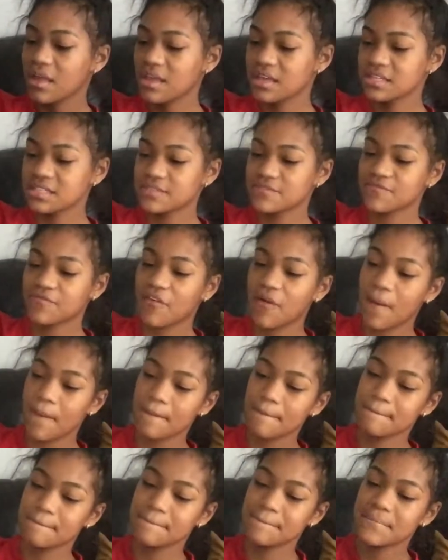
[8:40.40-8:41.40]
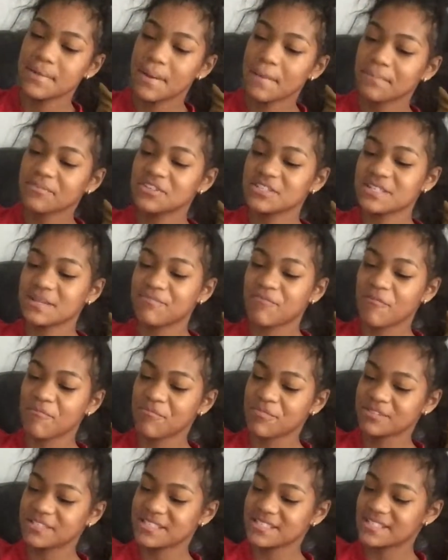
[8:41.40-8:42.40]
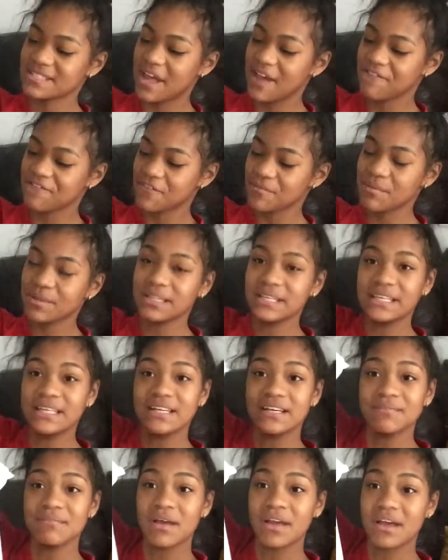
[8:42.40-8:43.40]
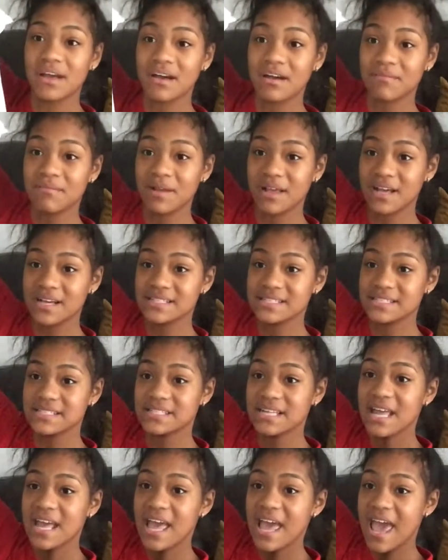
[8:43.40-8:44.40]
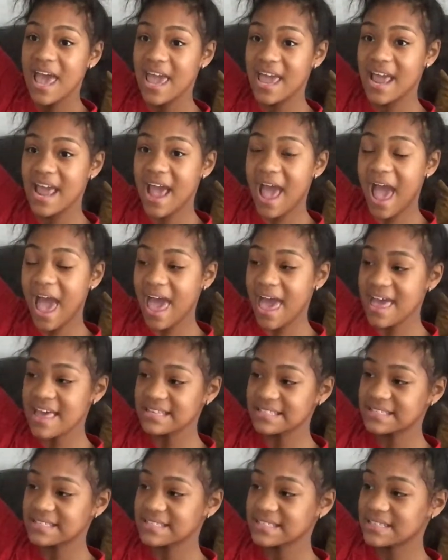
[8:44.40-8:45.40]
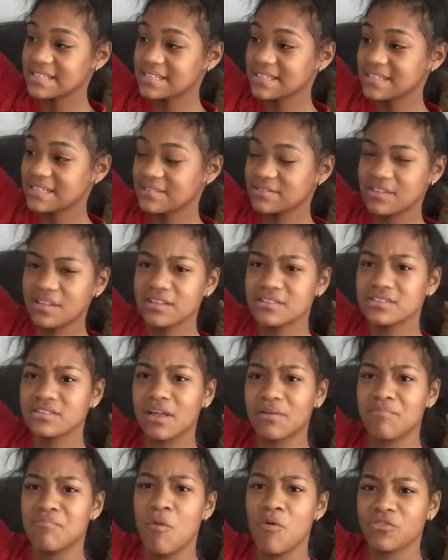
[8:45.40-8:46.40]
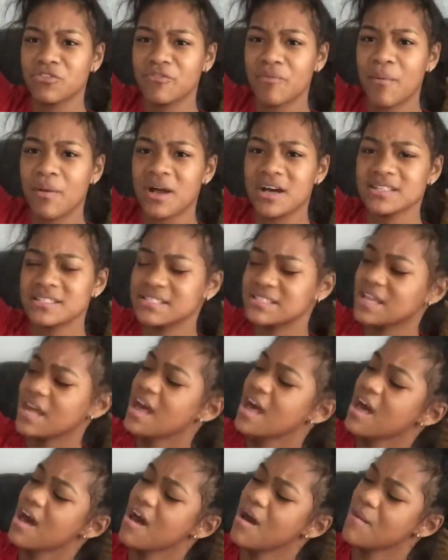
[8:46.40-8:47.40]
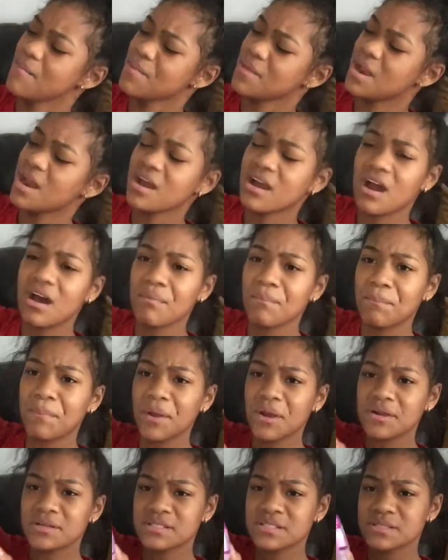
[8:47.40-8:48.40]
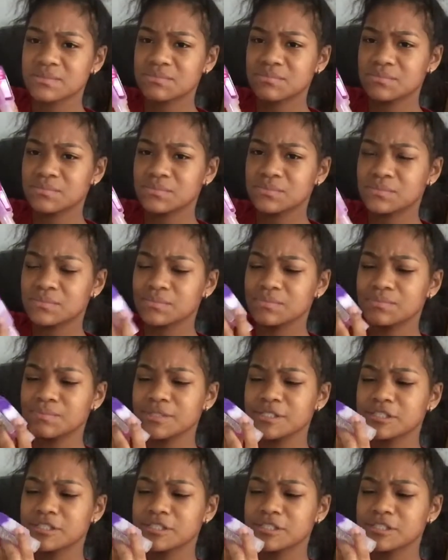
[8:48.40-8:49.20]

is from Princess Nine, from Aaliyah, my cousin. And it has, I think it's like mostly my cousins. Then I got Paris Amour.